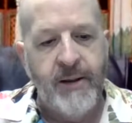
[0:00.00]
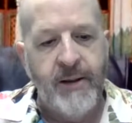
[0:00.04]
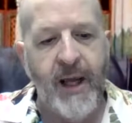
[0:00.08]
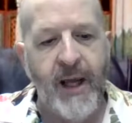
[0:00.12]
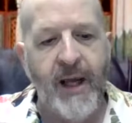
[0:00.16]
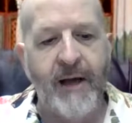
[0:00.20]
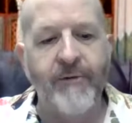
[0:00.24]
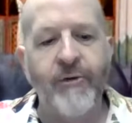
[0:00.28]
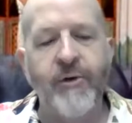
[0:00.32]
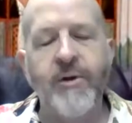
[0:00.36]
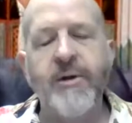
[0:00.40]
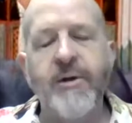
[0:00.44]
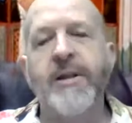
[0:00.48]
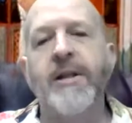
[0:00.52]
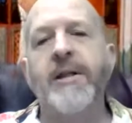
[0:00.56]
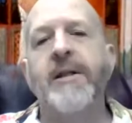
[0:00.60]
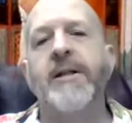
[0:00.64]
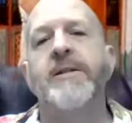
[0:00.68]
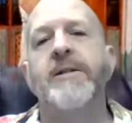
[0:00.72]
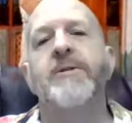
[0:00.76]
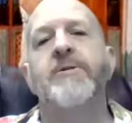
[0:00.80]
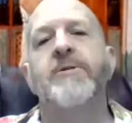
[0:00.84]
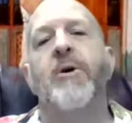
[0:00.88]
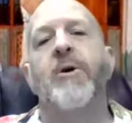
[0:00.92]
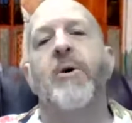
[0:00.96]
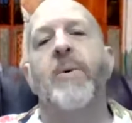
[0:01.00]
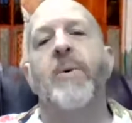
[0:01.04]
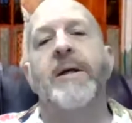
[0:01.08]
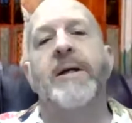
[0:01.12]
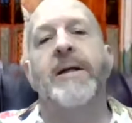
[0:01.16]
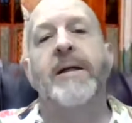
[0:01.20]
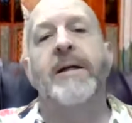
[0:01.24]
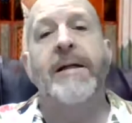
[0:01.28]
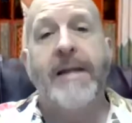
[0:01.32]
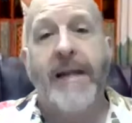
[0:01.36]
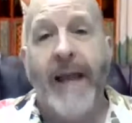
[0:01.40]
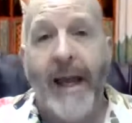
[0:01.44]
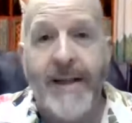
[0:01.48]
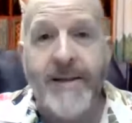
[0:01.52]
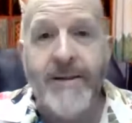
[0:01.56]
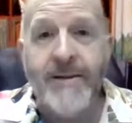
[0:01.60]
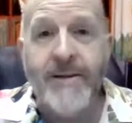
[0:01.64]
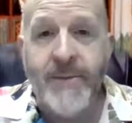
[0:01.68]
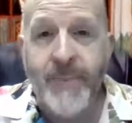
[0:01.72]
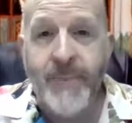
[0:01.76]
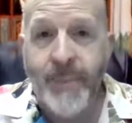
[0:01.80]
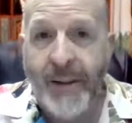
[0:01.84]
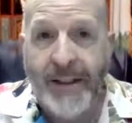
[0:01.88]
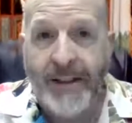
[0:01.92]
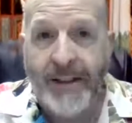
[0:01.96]
Everything is going
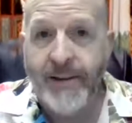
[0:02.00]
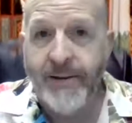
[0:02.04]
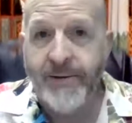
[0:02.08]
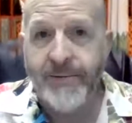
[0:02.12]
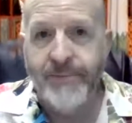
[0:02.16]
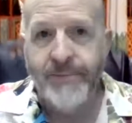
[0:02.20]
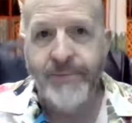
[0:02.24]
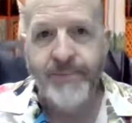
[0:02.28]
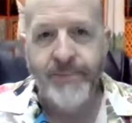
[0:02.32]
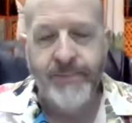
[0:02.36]
against me.'"